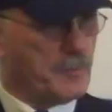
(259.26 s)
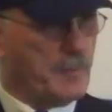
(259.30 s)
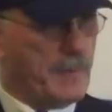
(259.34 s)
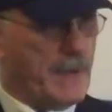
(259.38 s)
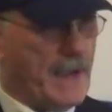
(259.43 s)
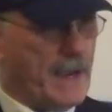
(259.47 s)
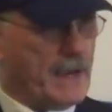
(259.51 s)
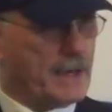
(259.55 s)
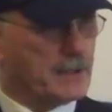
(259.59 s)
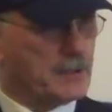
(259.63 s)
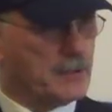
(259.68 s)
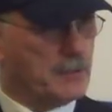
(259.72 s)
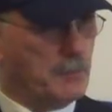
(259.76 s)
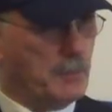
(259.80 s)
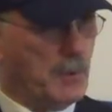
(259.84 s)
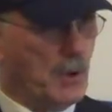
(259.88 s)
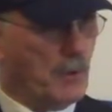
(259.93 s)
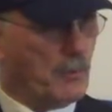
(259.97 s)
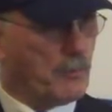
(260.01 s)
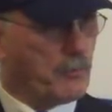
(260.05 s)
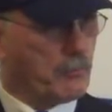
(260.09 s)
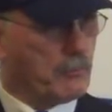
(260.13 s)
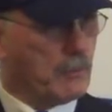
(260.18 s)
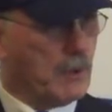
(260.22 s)
goes back to
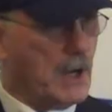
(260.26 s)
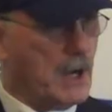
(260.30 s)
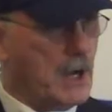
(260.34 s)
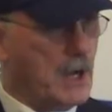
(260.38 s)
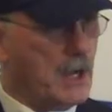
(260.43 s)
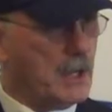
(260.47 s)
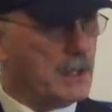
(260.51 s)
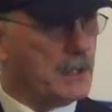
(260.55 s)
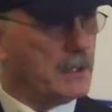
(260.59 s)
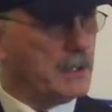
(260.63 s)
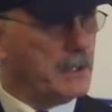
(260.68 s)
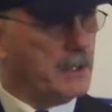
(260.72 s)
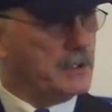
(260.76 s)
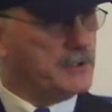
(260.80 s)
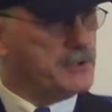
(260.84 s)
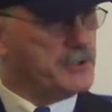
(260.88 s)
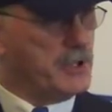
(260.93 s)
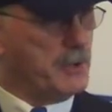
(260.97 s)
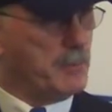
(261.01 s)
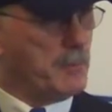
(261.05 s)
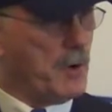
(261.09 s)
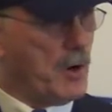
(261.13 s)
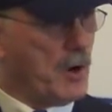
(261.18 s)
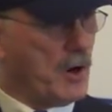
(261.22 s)
both Ron
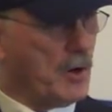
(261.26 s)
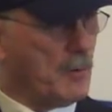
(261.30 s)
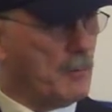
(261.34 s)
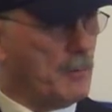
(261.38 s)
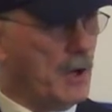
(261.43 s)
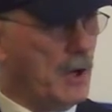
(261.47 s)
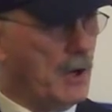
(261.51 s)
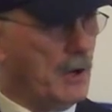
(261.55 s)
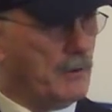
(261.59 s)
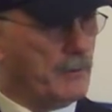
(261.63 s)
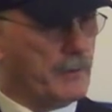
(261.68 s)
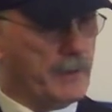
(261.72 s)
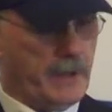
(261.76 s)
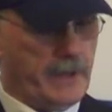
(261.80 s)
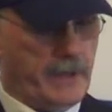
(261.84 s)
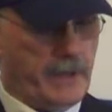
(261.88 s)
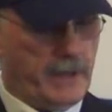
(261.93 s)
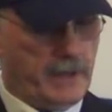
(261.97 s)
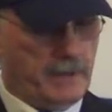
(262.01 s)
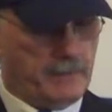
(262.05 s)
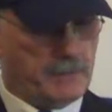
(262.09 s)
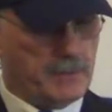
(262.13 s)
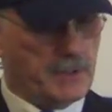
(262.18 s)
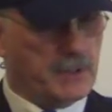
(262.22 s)
and Jim Harbaugh.
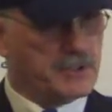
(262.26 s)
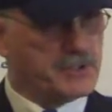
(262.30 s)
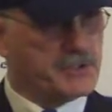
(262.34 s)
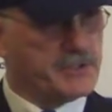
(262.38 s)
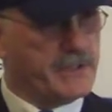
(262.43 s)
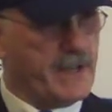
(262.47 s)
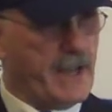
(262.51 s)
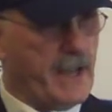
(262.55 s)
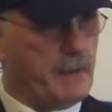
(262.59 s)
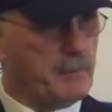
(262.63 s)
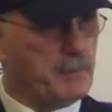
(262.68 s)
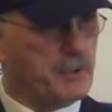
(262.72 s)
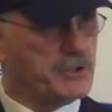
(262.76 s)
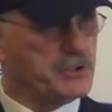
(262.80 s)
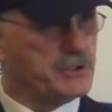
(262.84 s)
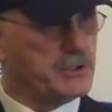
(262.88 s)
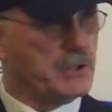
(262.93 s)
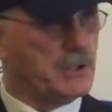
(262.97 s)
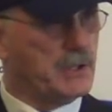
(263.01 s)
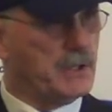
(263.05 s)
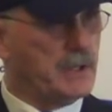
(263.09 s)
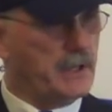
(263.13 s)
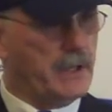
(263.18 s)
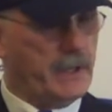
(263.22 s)
They have
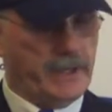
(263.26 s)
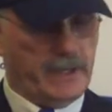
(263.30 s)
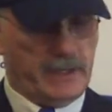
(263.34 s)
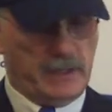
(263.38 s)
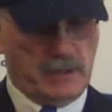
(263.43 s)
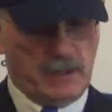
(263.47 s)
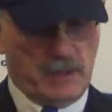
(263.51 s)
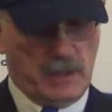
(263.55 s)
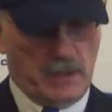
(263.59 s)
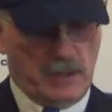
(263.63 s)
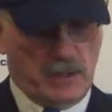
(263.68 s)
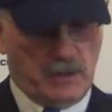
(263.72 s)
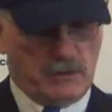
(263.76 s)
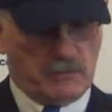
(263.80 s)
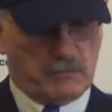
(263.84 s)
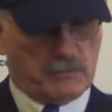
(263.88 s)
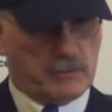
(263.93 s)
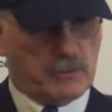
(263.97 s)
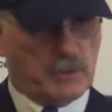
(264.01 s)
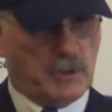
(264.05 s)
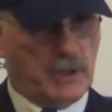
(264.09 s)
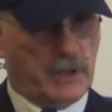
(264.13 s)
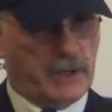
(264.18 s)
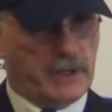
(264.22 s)
established a,
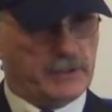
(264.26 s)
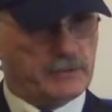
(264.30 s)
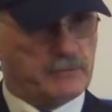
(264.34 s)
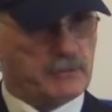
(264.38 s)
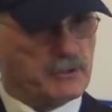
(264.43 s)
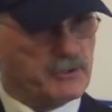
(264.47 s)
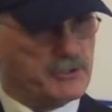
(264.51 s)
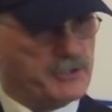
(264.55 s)
a